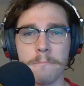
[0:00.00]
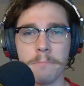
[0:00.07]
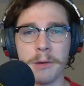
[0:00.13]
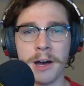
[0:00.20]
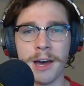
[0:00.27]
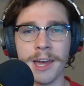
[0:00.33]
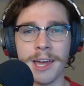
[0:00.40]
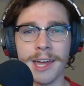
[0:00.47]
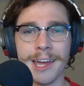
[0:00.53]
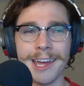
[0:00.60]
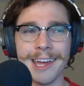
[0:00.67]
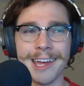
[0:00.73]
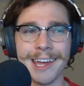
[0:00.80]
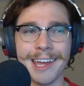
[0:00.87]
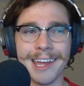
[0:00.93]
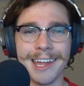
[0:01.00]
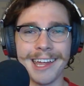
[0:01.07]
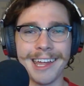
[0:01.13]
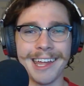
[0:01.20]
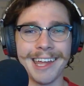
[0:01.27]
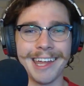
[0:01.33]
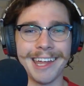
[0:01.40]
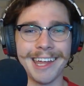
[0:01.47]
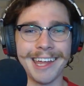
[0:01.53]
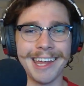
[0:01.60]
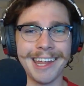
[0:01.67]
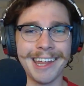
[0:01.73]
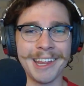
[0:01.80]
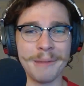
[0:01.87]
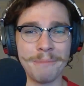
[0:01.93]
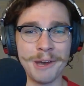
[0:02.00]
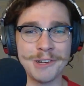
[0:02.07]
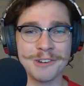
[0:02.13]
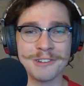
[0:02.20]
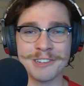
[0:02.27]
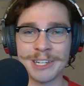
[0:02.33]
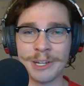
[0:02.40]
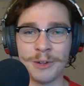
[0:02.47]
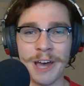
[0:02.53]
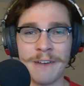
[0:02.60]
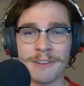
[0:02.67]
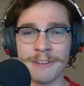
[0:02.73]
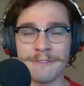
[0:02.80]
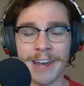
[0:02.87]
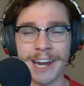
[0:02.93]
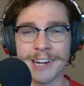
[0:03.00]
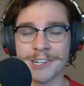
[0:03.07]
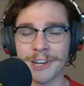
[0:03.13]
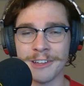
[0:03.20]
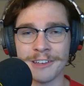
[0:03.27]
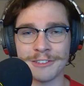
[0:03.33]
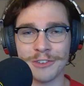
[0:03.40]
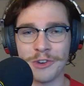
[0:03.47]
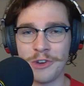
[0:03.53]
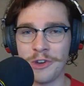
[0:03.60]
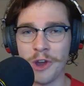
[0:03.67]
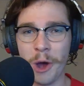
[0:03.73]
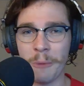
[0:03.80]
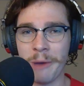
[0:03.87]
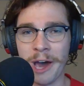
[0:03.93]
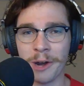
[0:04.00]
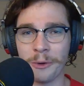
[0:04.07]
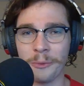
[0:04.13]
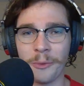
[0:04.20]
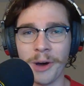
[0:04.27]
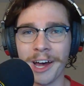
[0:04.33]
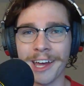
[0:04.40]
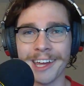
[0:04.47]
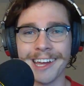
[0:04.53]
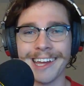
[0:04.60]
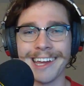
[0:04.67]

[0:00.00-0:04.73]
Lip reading: but the pitchers still have an advantage on this no matter what.